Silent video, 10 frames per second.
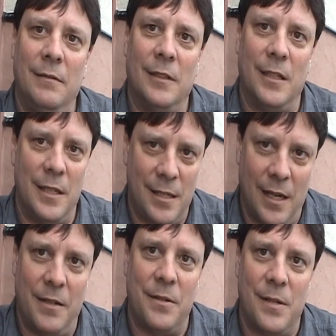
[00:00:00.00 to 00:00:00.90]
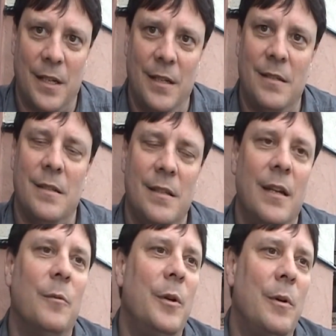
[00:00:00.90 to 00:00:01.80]
on these agencies and
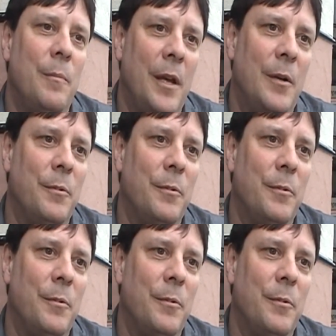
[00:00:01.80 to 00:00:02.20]
saying we want better